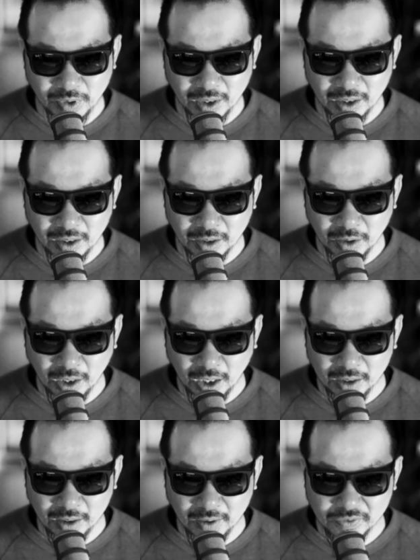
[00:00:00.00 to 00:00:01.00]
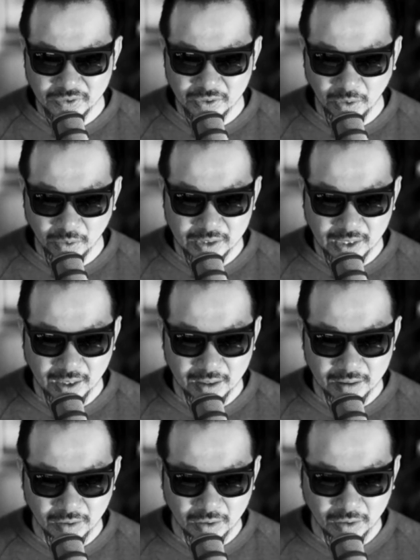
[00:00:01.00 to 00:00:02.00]
I've slowed down
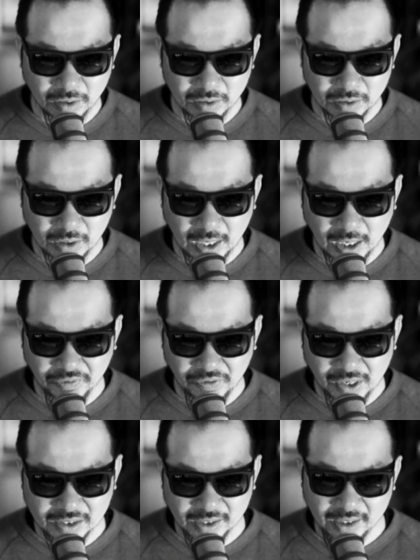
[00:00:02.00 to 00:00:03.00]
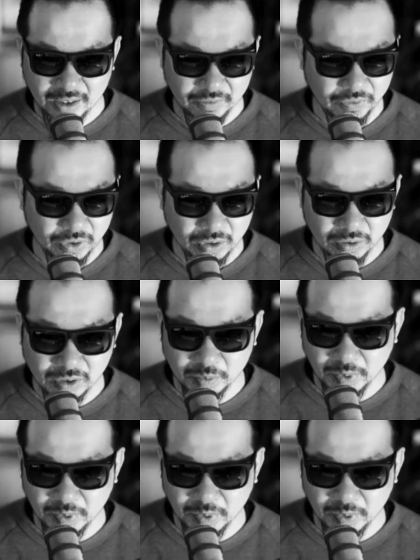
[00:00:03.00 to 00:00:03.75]
a lot on how fast I edit photos,